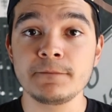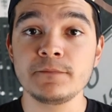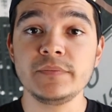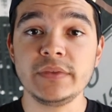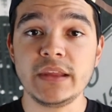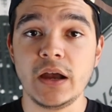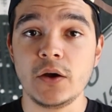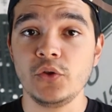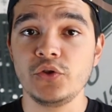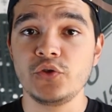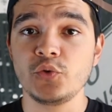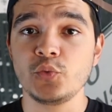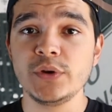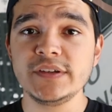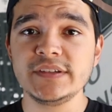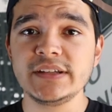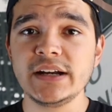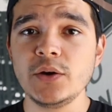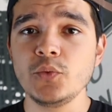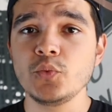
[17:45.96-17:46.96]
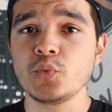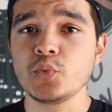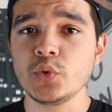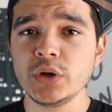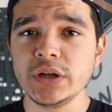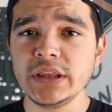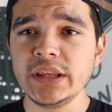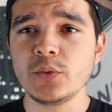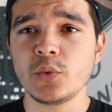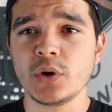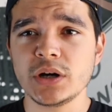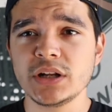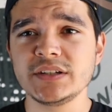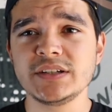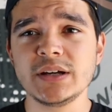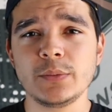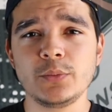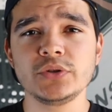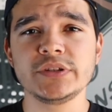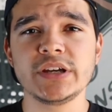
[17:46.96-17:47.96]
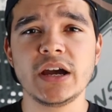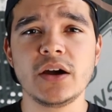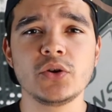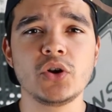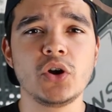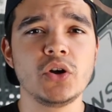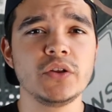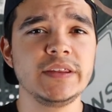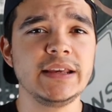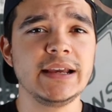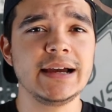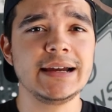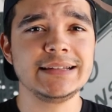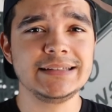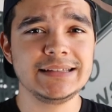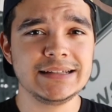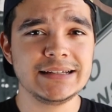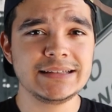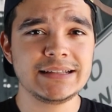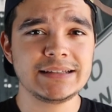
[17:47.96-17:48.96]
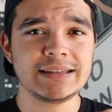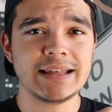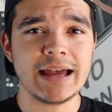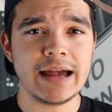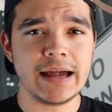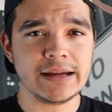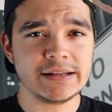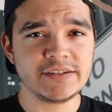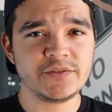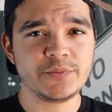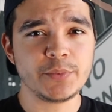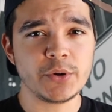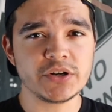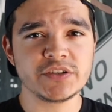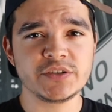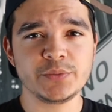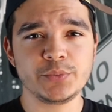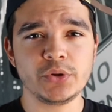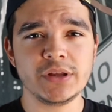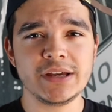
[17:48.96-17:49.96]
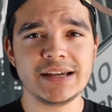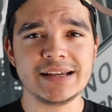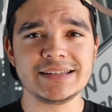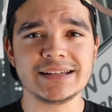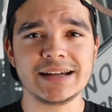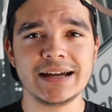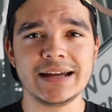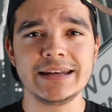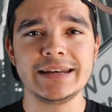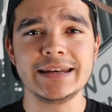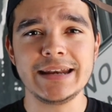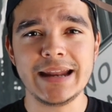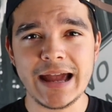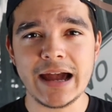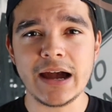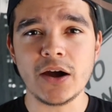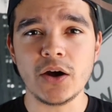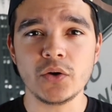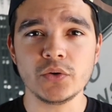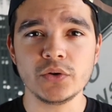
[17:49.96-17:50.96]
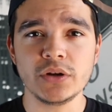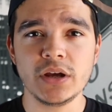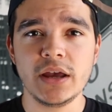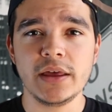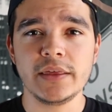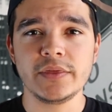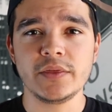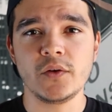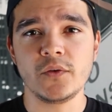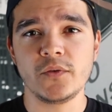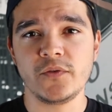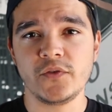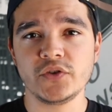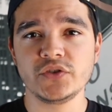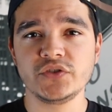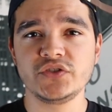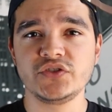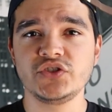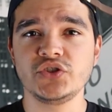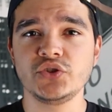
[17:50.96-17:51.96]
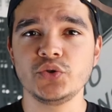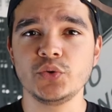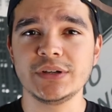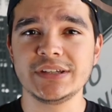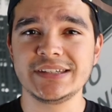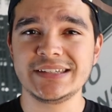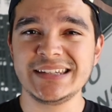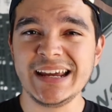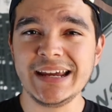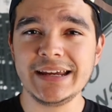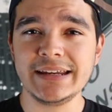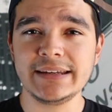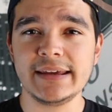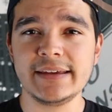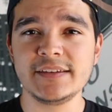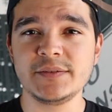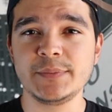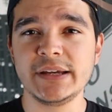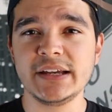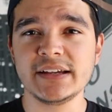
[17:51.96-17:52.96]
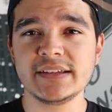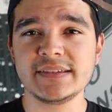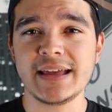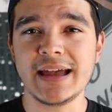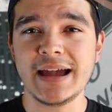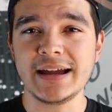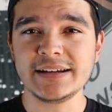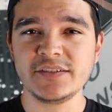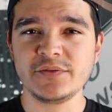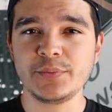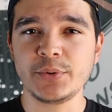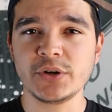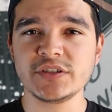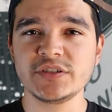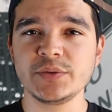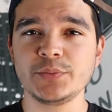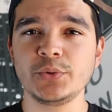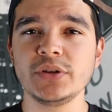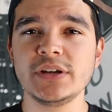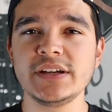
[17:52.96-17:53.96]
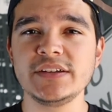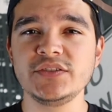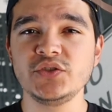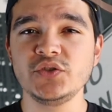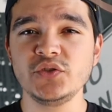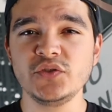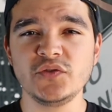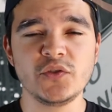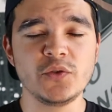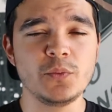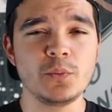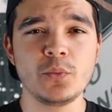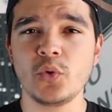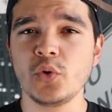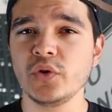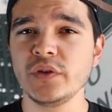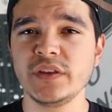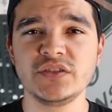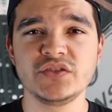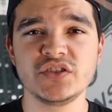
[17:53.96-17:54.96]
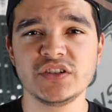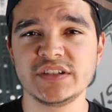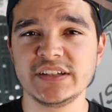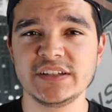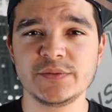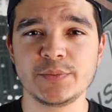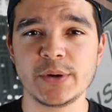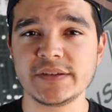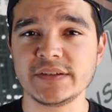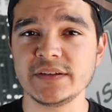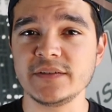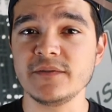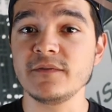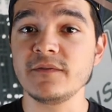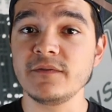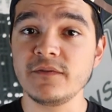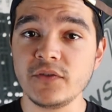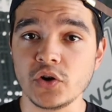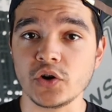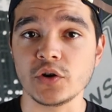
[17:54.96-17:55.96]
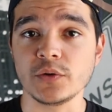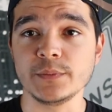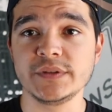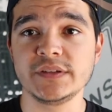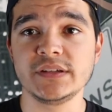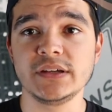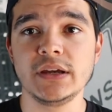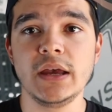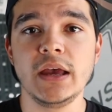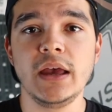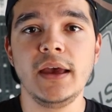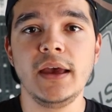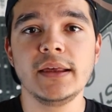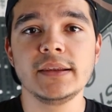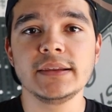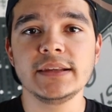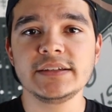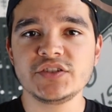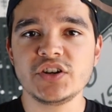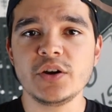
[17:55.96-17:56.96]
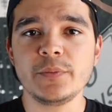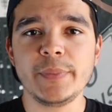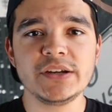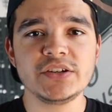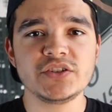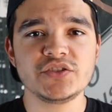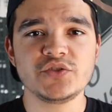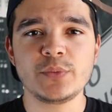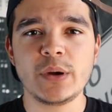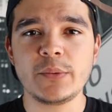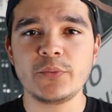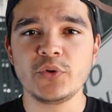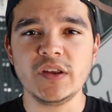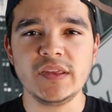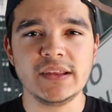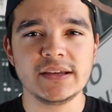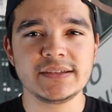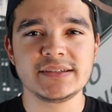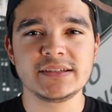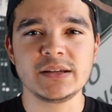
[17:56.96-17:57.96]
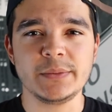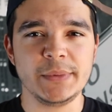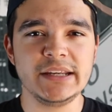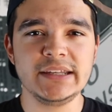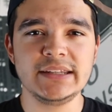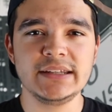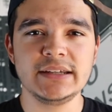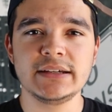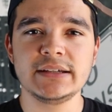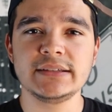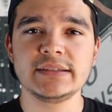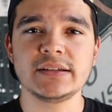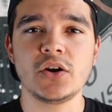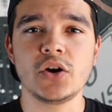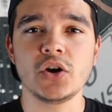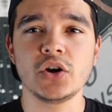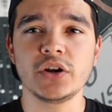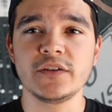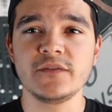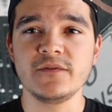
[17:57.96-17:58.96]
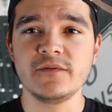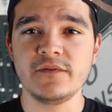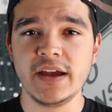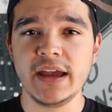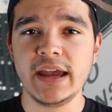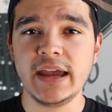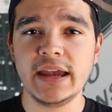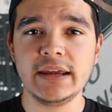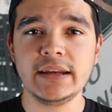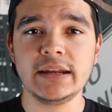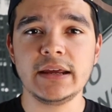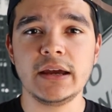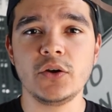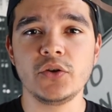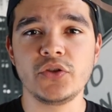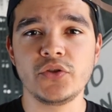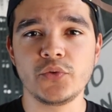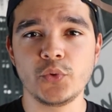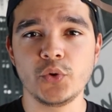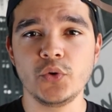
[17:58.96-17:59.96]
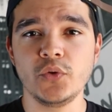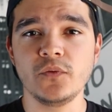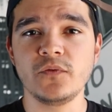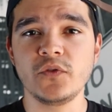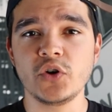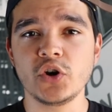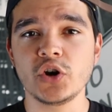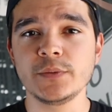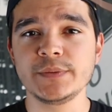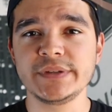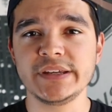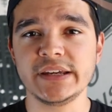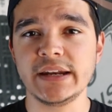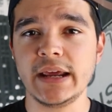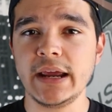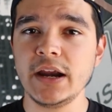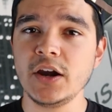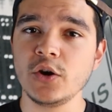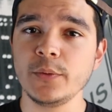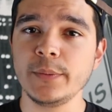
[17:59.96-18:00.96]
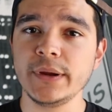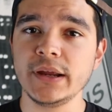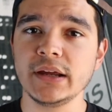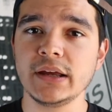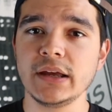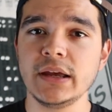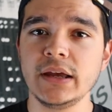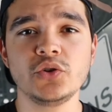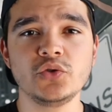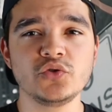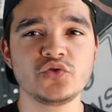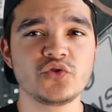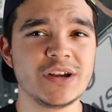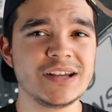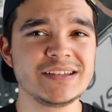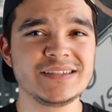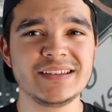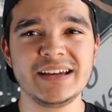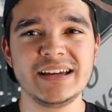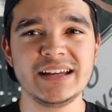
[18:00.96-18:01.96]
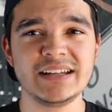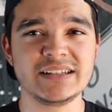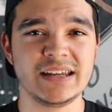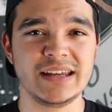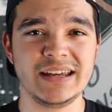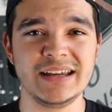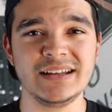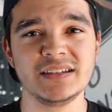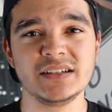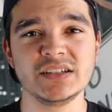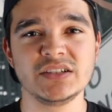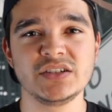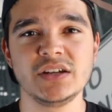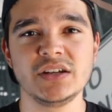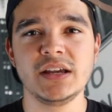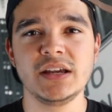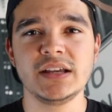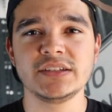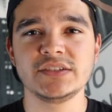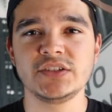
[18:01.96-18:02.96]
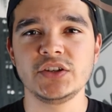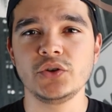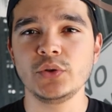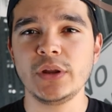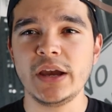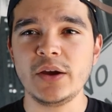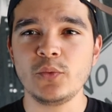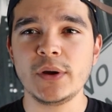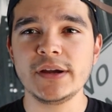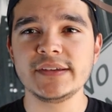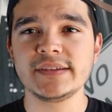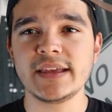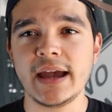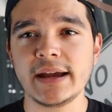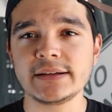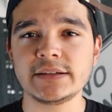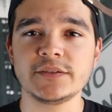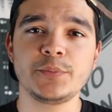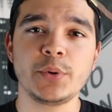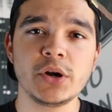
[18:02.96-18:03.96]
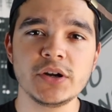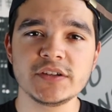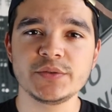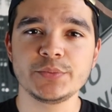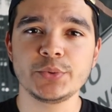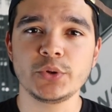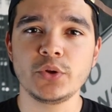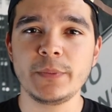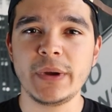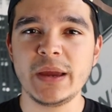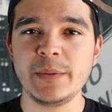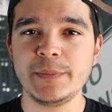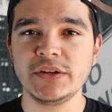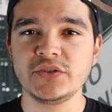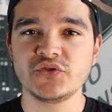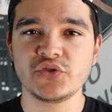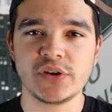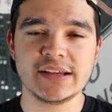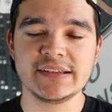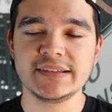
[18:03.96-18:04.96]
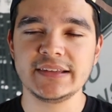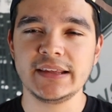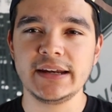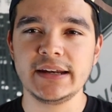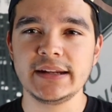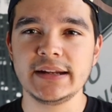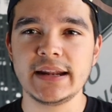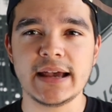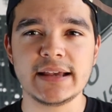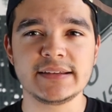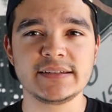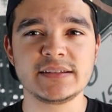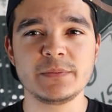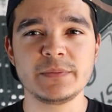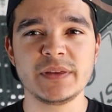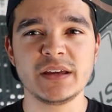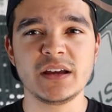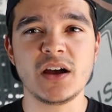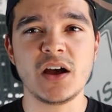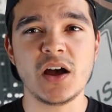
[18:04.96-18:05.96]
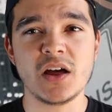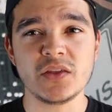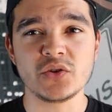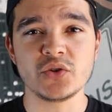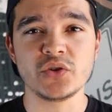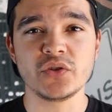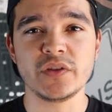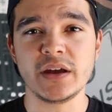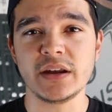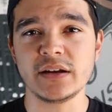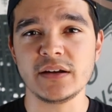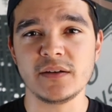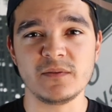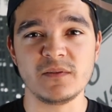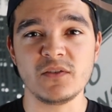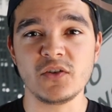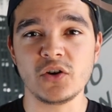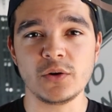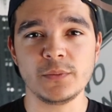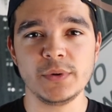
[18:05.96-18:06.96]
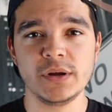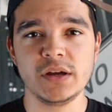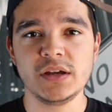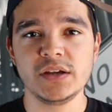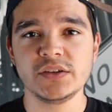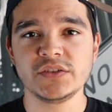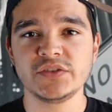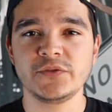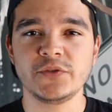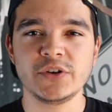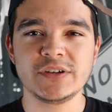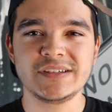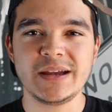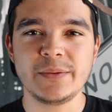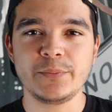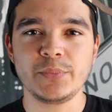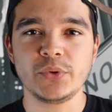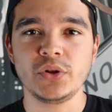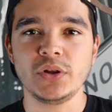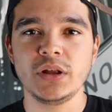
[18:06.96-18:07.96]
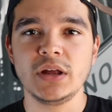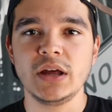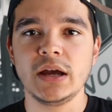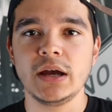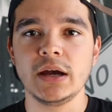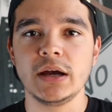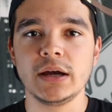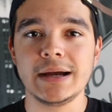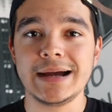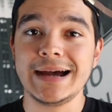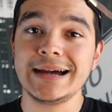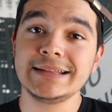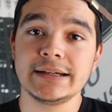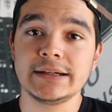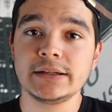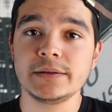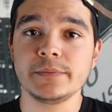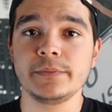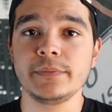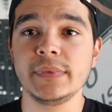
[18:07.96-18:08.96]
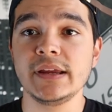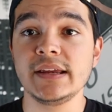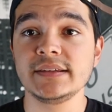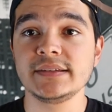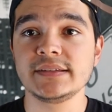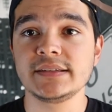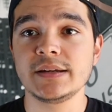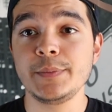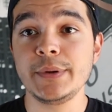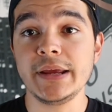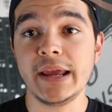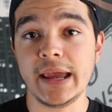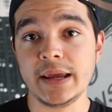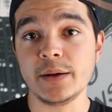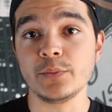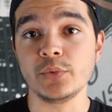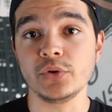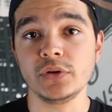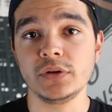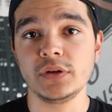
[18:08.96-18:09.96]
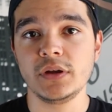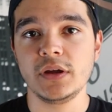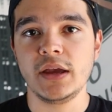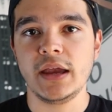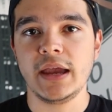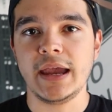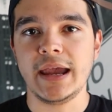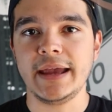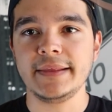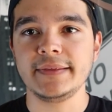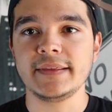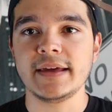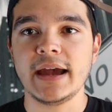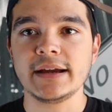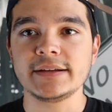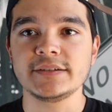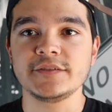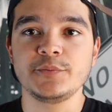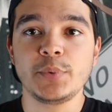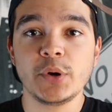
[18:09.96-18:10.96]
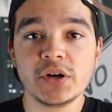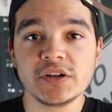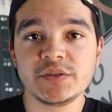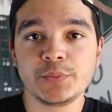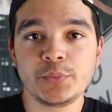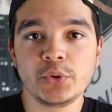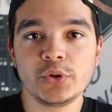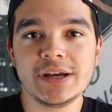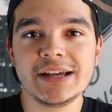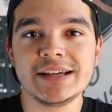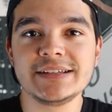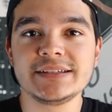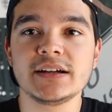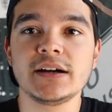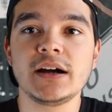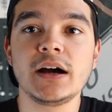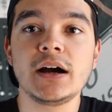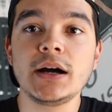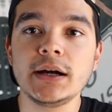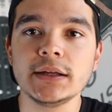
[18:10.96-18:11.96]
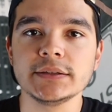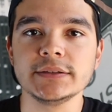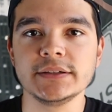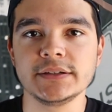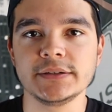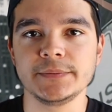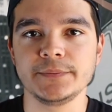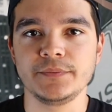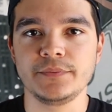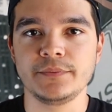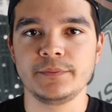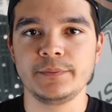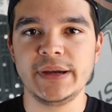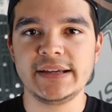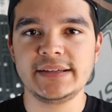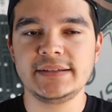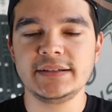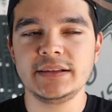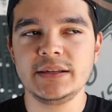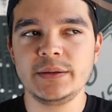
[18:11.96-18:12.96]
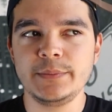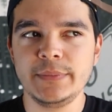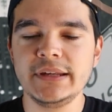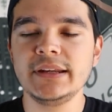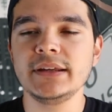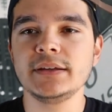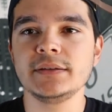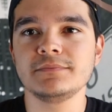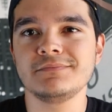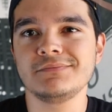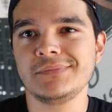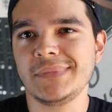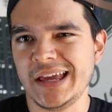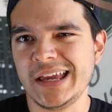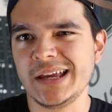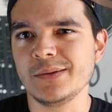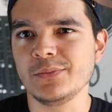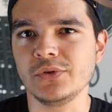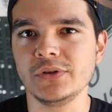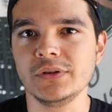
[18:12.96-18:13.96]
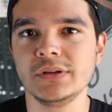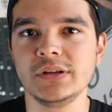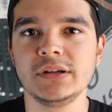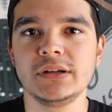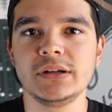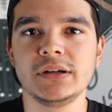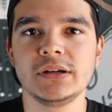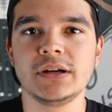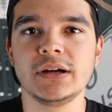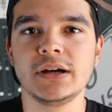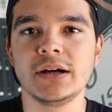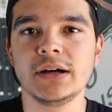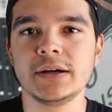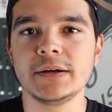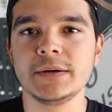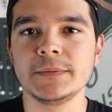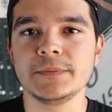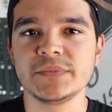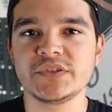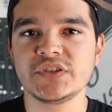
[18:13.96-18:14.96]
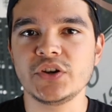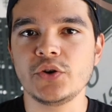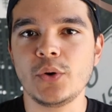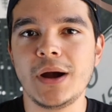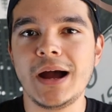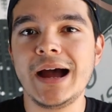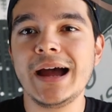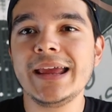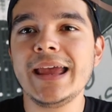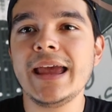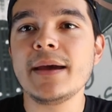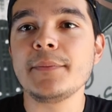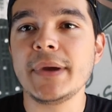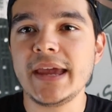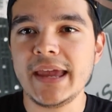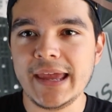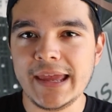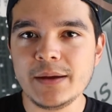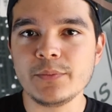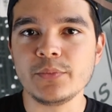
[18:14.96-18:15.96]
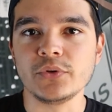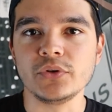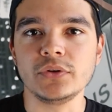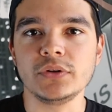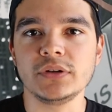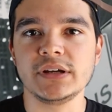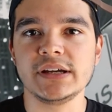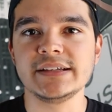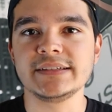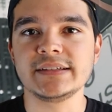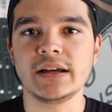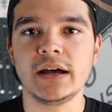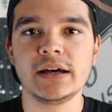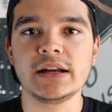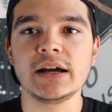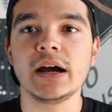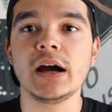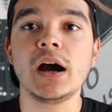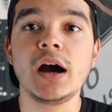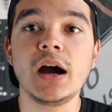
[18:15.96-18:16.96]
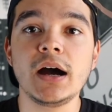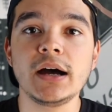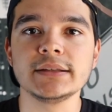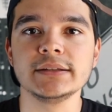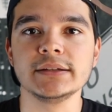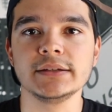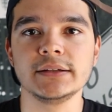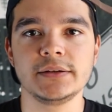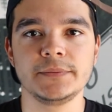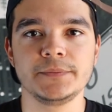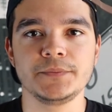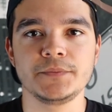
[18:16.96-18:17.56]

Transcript: Now, the reason I really want to double down on the idea that the active participle is a noun that refers to a state is because the active participle is used for more than just expressing verbs. Let's start by just remembering that some ideas are conveyed through verbs in Arabic don't translate into English. So likewise, the active participle might be translated as something other than a verb. So for example, adar means to be able, and the active participle is adir, basically meaning able. So I am able is ana adir.